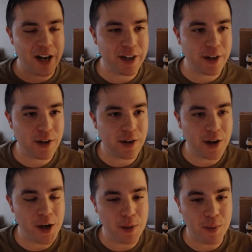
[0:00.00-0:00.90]
here.
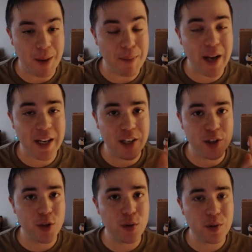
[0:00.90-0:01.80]
I'm making a
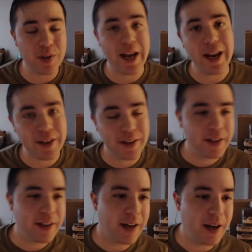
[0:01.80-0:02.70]
new deck,
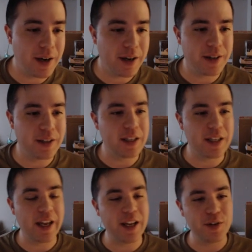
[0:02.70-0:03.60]

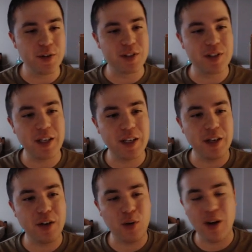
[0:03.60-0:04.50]
and you can see it
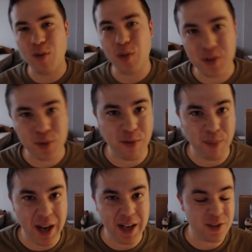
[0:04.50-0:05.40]
here. Well, I've already sort of
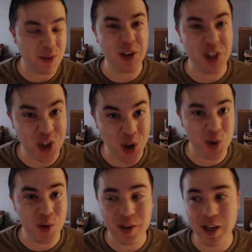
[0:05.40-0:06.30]
made it, so I'm going to show
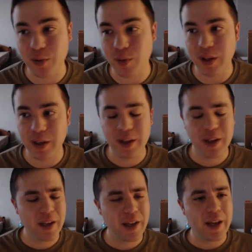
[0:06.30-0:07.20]
you the deck really.
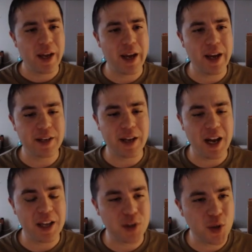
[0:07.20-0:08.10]
And
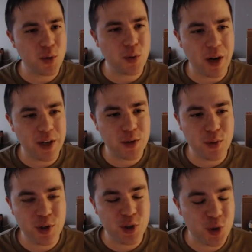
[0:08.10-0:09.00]
I do
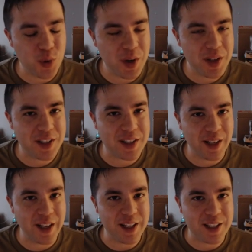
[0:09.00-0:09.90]
enjoy this
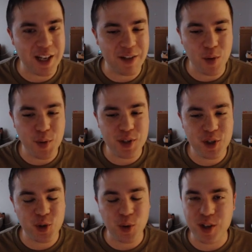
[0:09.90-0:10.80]
list. I've always
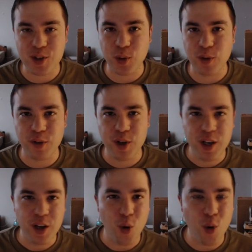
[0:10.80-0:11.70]
enjoyed this sort of
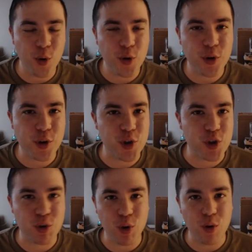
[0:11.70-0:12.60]
order
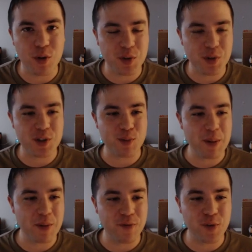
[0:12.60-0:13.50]
control. It's always just
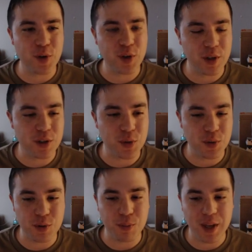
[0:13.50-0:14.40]
made me feel good
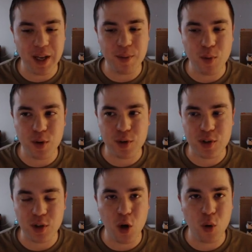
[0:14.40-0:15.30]
to play a more
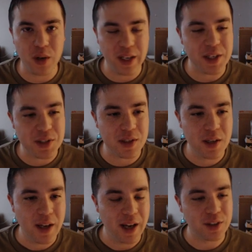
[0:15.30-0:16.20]
slow list
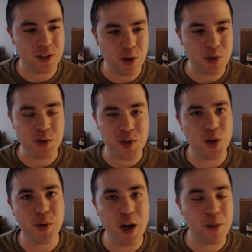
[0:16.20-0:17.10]
and just also
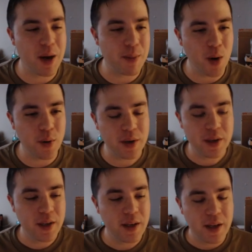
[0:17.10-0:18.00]
slow down my opponent.
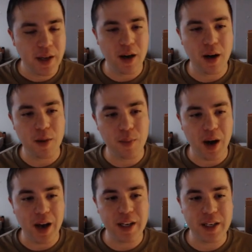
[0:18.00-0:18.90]

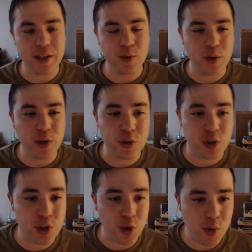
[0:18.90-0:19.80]
I will
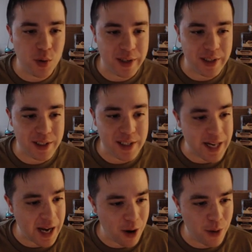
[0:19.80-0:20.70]
show you the list
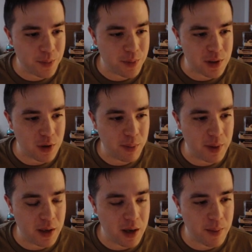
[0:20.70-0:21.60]
now. Let's open
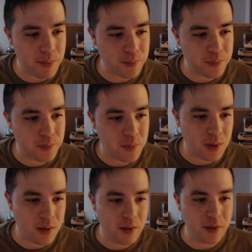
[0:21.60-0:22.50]
it up.
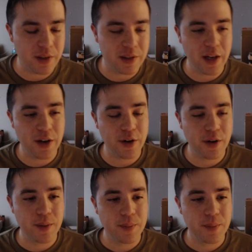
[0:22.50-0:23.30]
The list editor.